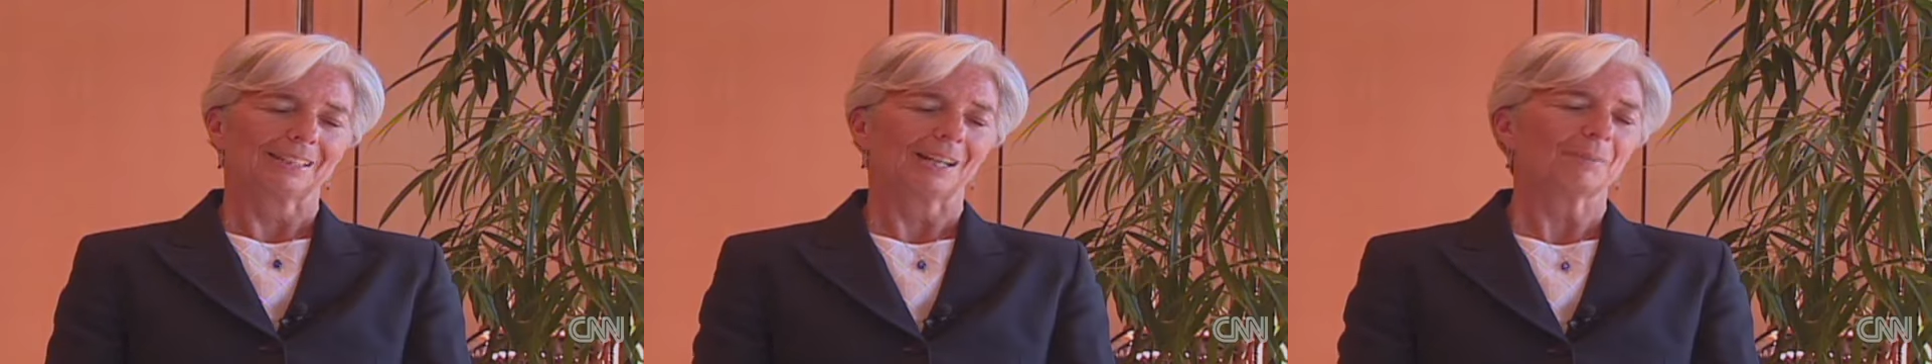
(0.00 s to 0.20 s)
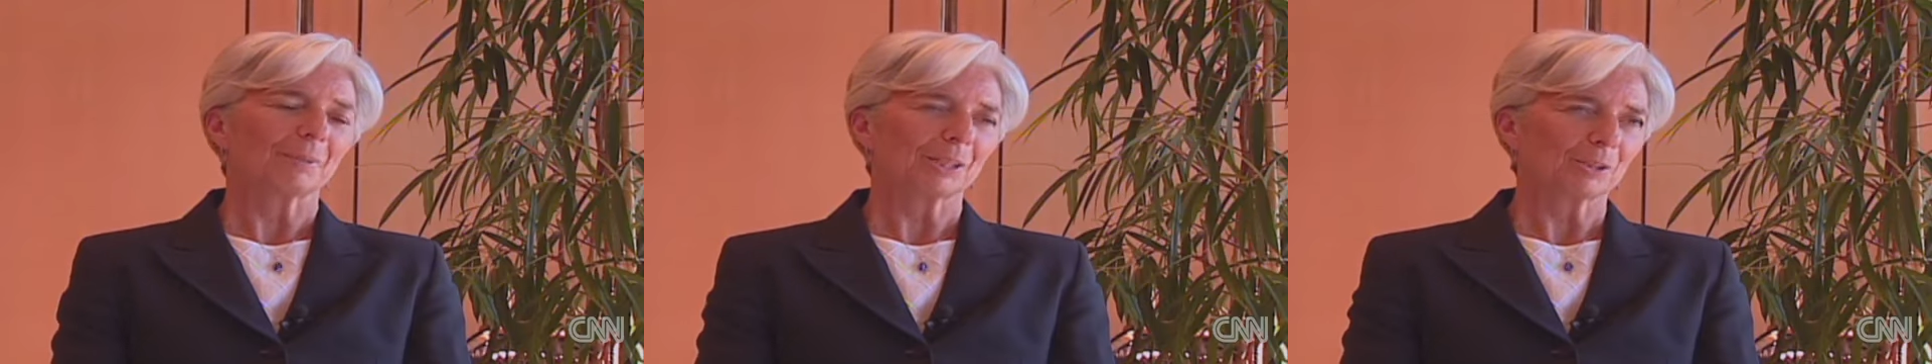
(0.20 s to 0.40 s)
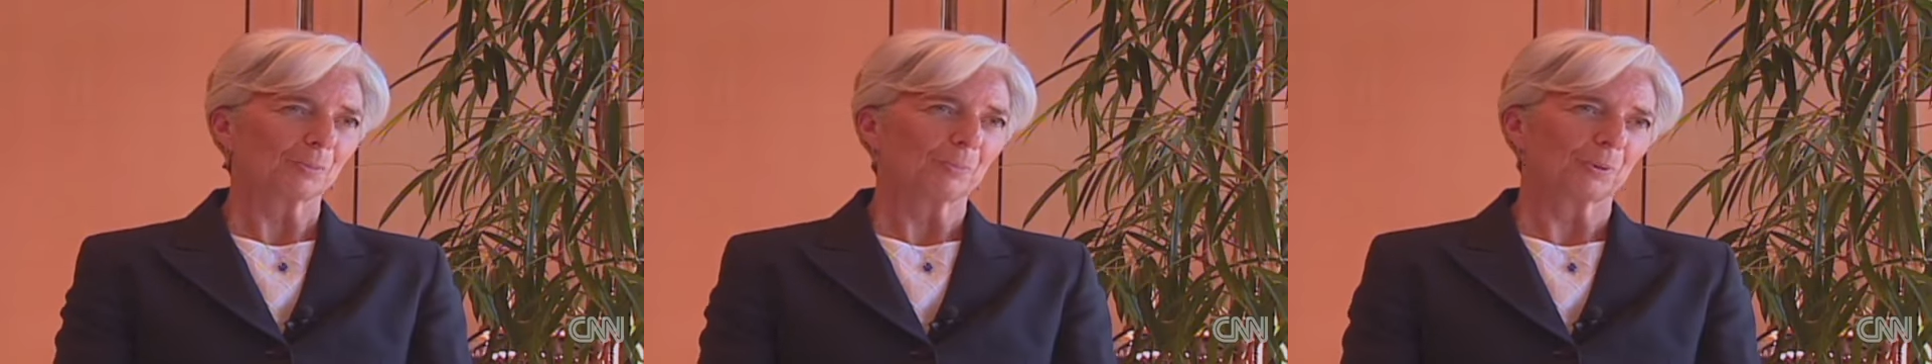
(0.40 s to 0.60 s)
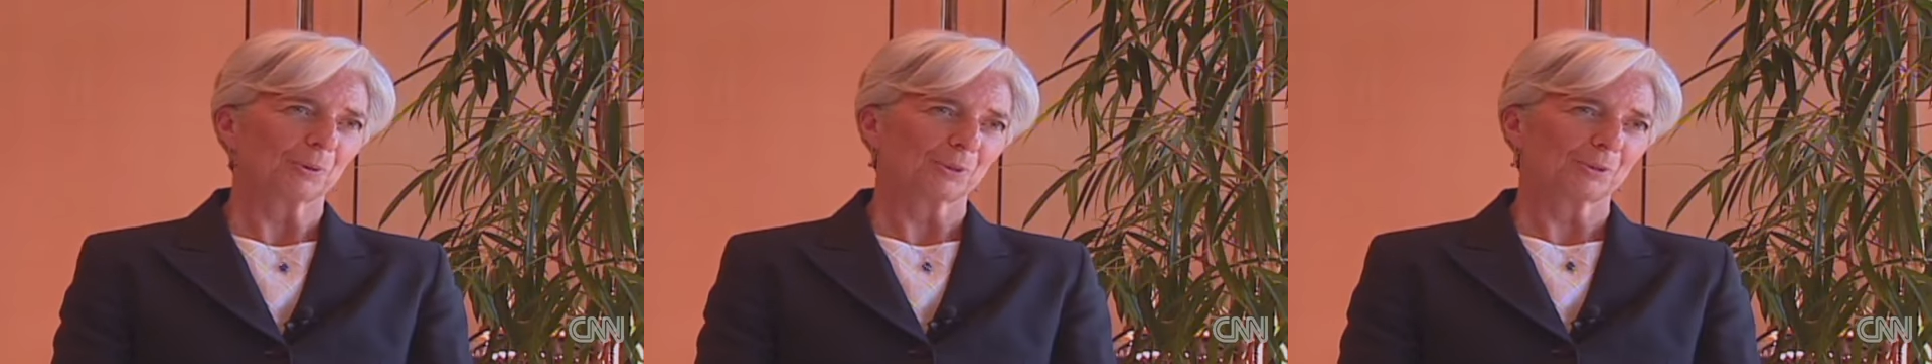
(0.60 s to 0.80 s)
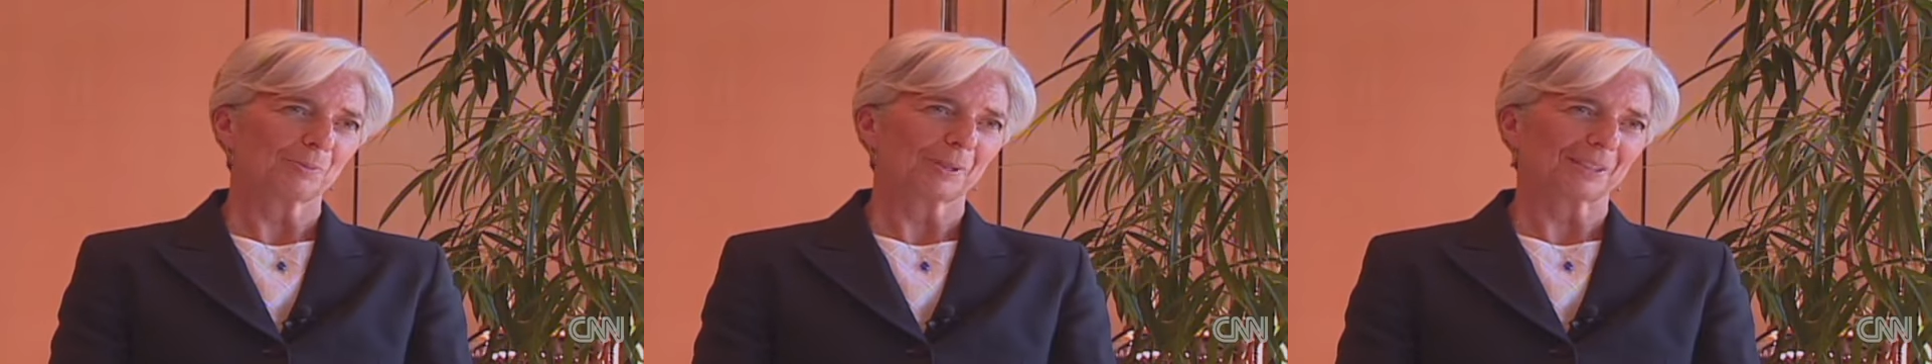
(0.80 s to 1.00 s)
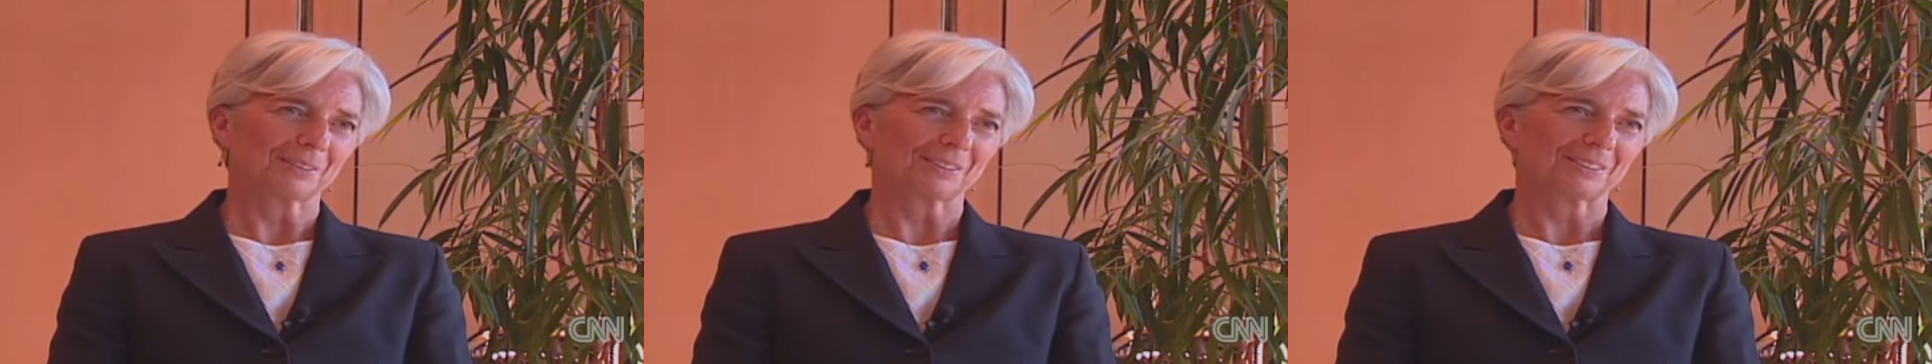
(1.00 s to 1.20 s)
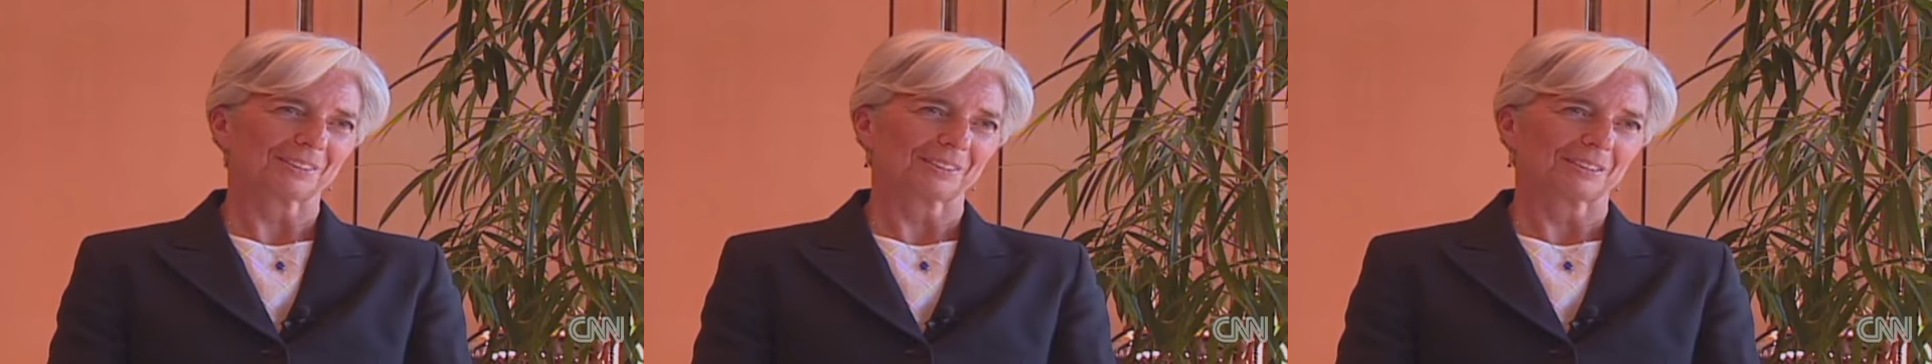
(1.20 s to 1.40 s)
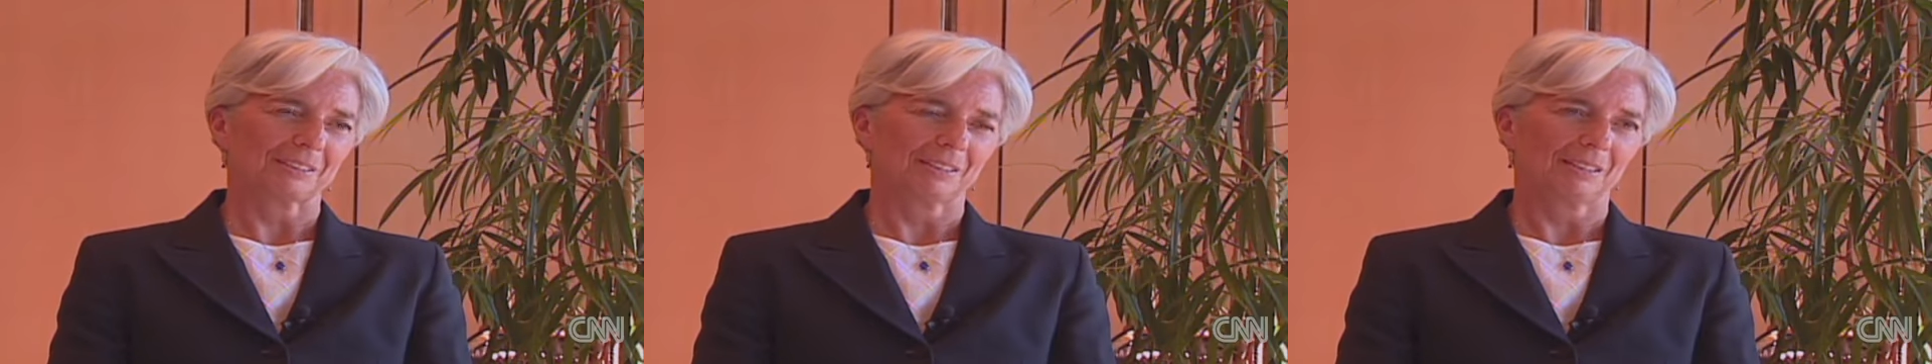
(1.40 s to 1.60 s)
I made the point
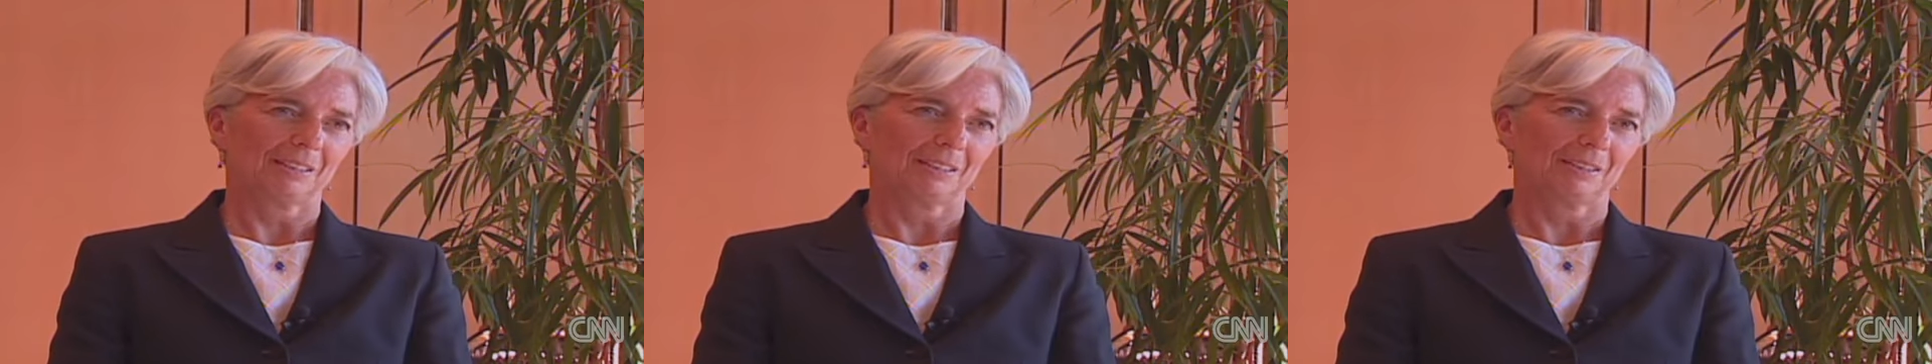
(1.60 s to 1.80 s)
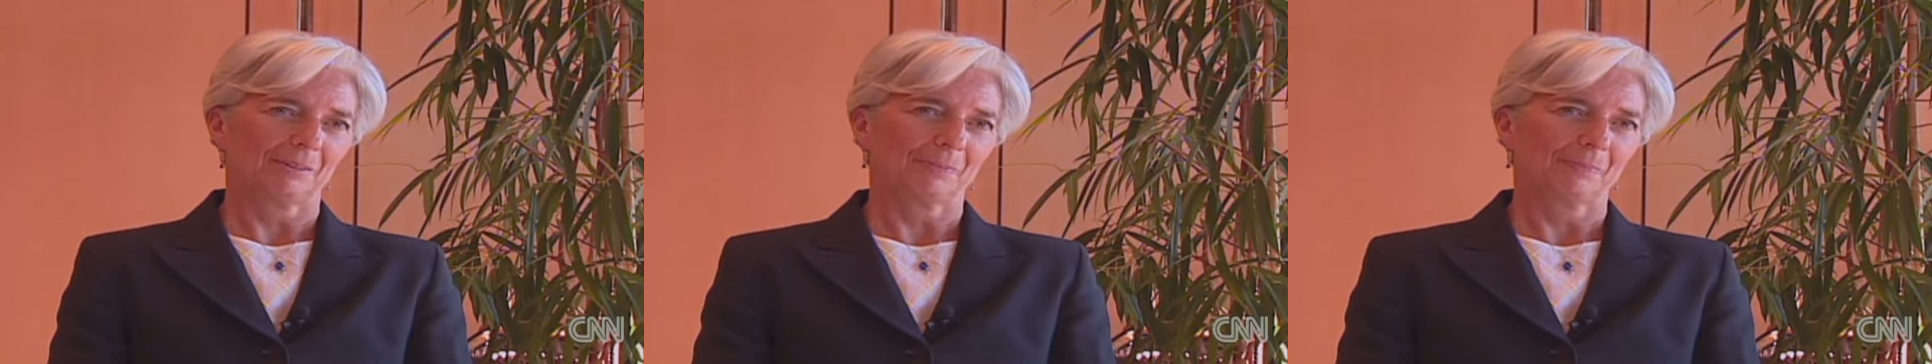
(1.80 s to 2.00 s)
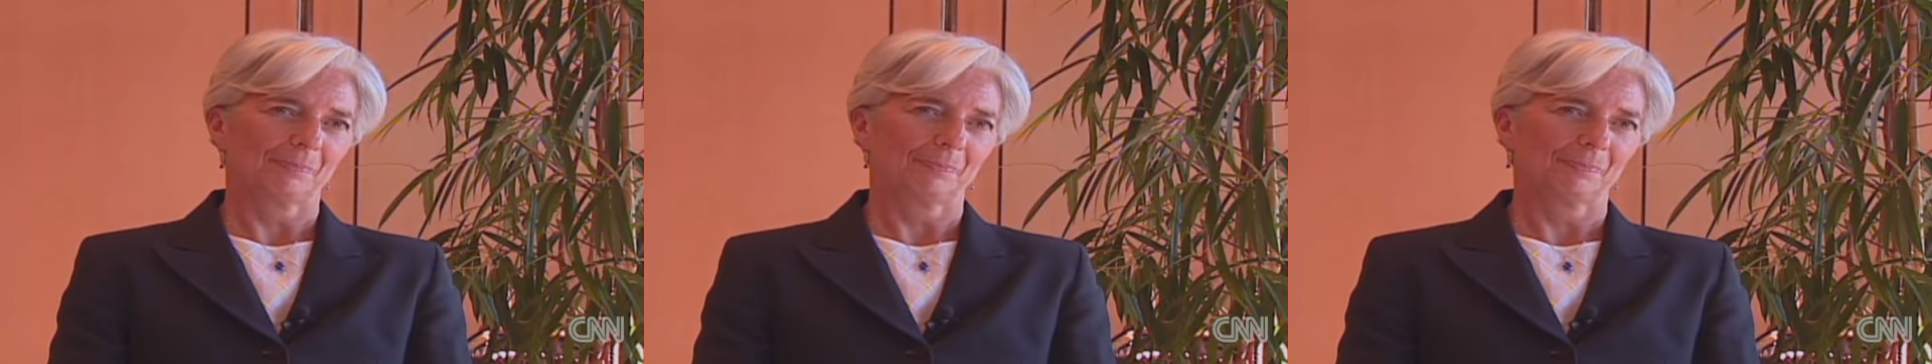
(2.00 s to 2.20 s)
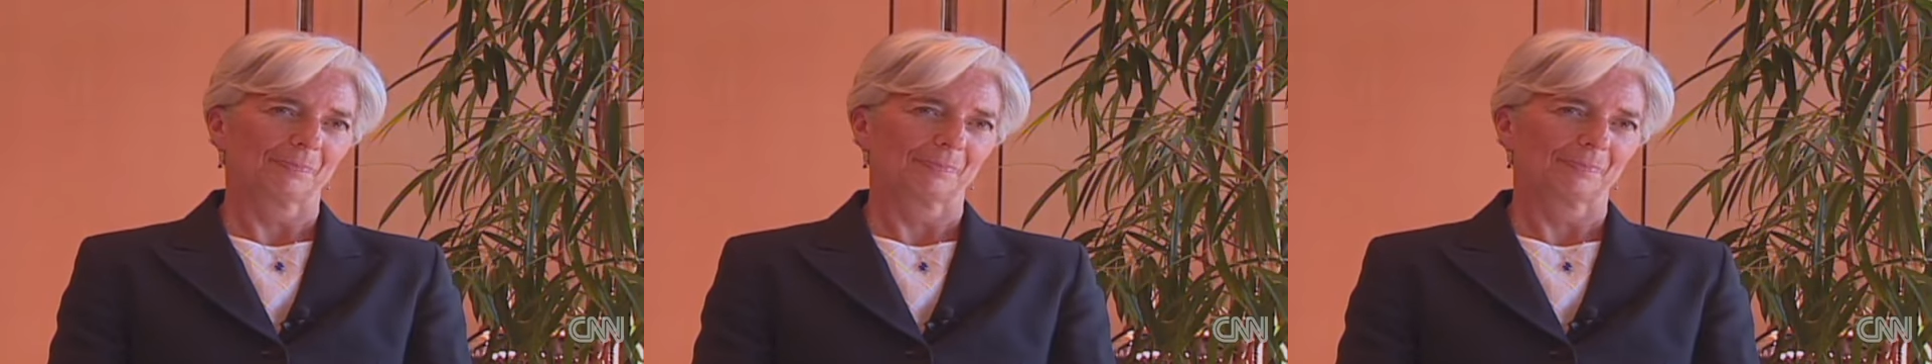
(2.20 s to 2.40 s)
about um,